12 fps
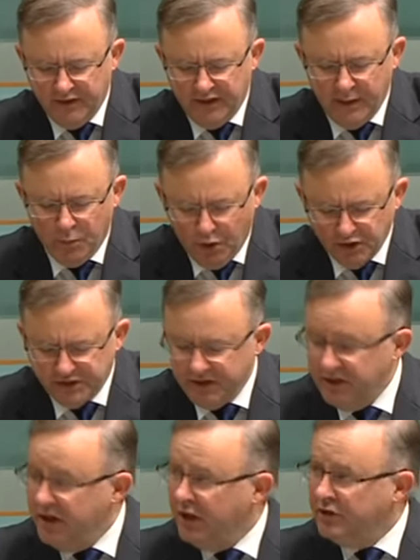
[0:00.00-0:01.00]
There was
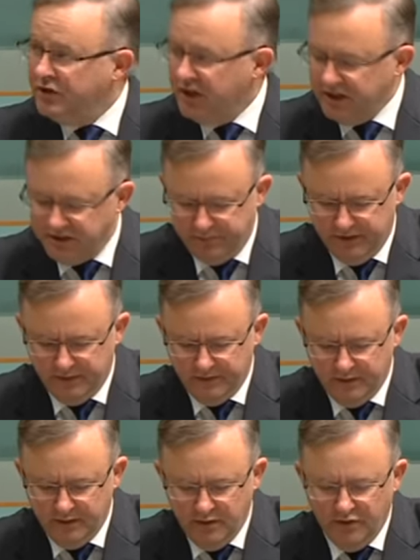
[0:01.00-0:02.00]
no judgment.
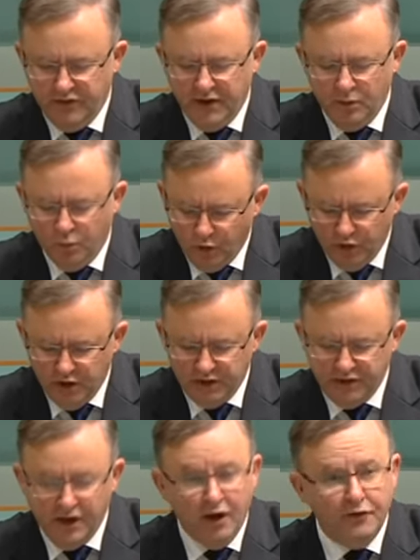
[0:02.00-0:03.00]
There were
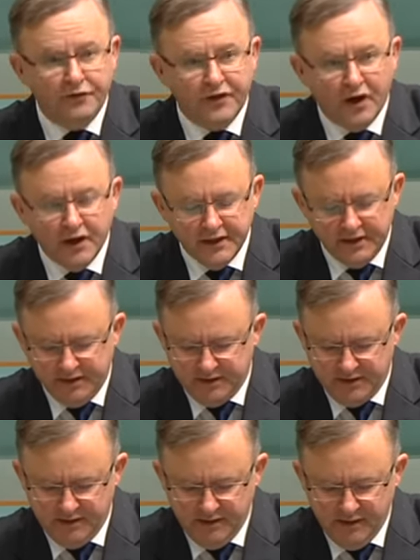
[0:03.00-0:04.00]
no
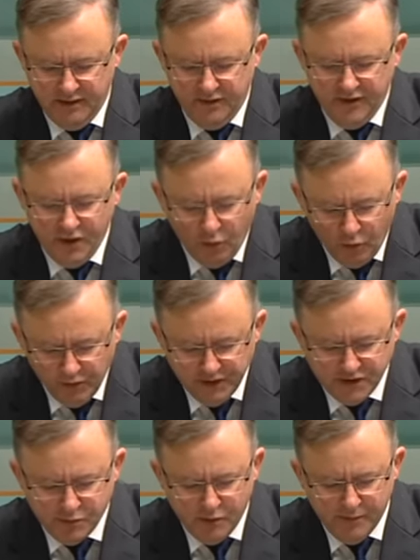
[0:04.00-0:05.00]
findings the
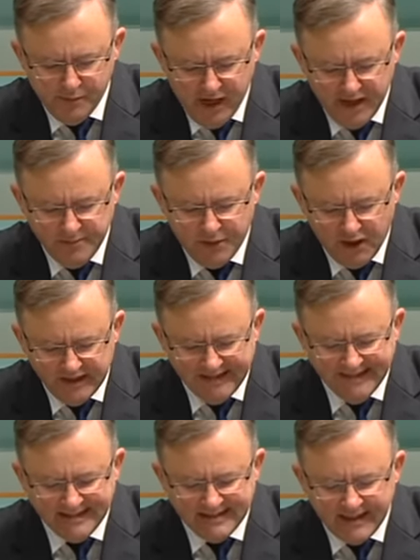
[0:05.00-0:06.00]
orders were made by
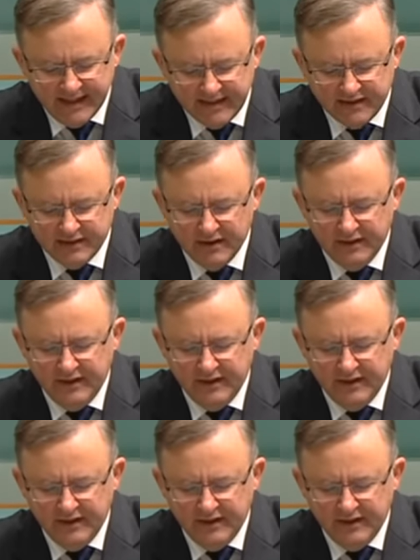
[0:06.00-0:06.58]
consent,